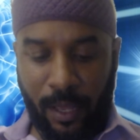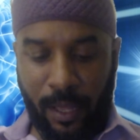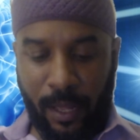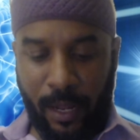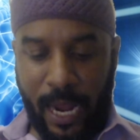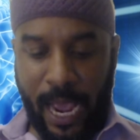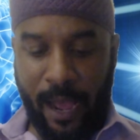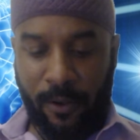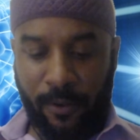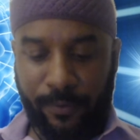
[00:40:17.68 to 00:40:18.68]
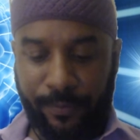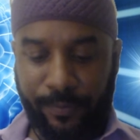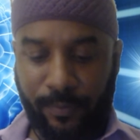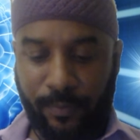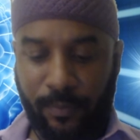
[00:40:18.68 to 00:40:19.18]
Now,
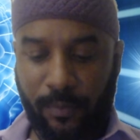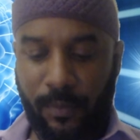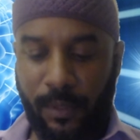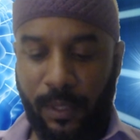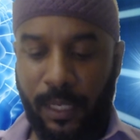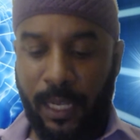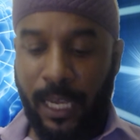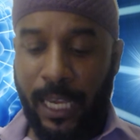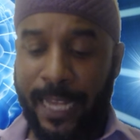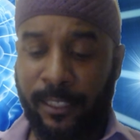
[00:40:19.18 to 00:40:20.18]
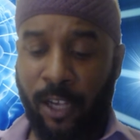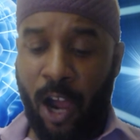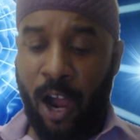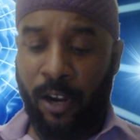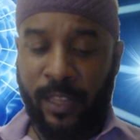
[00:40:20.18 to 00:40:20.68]
he has
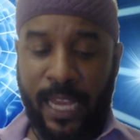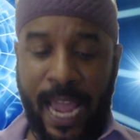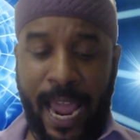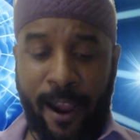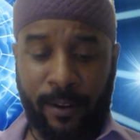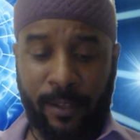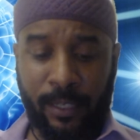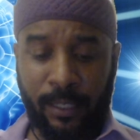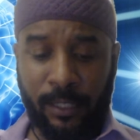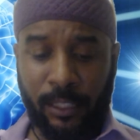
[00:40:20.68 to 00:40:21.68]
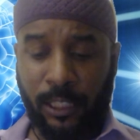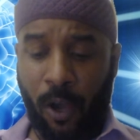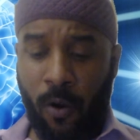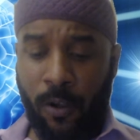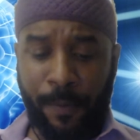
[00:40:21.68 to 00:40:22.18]
conquered the air
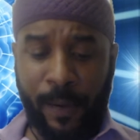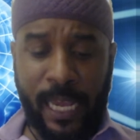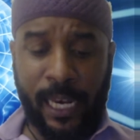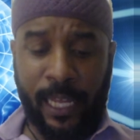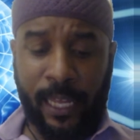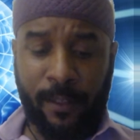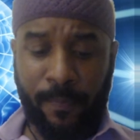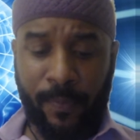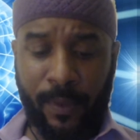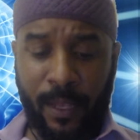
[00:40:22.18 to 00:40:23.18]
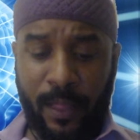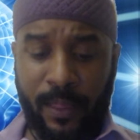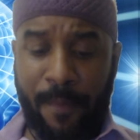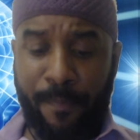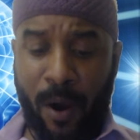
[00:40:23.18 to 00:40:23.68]
so completely
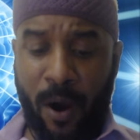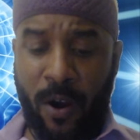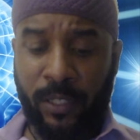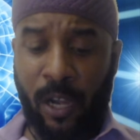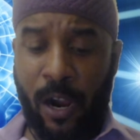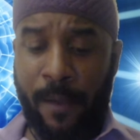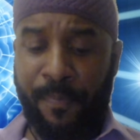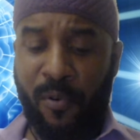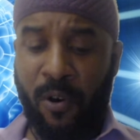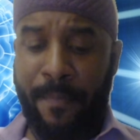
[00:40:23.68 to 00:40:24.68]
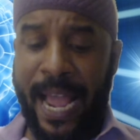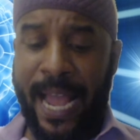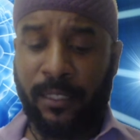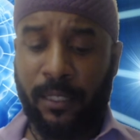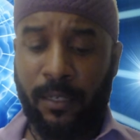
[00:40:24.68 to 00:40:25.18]
that birds are a poor
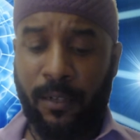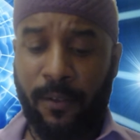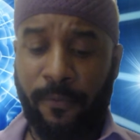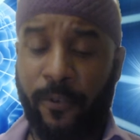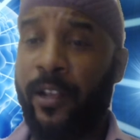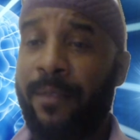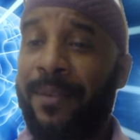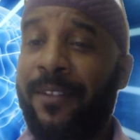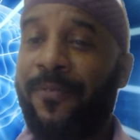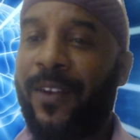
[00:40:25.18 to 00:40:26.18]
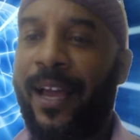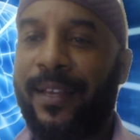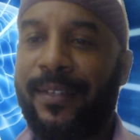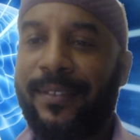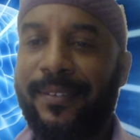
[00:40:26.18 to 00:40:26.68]
match for him in flying.
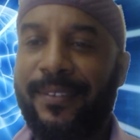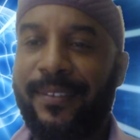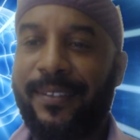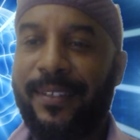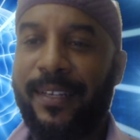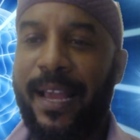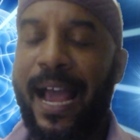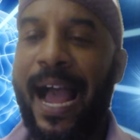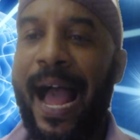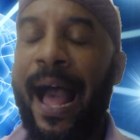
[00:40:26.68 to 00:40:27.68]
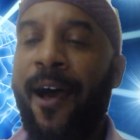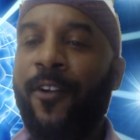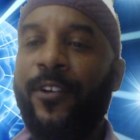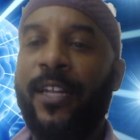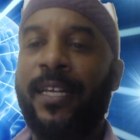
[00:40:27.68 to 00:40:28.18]
How
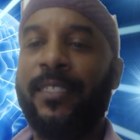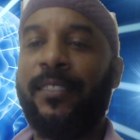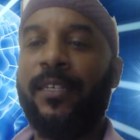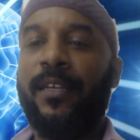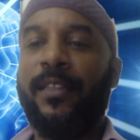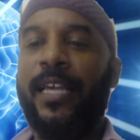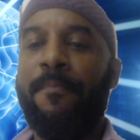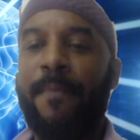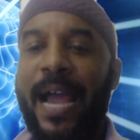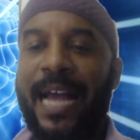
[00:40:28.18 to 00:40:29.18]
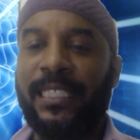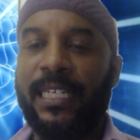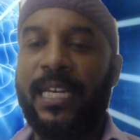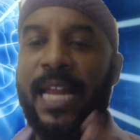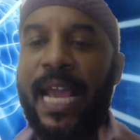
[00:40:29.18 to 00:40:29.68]
does the
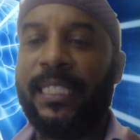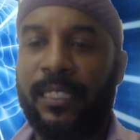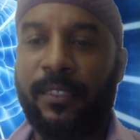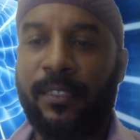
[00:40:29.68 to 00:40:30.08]
imagination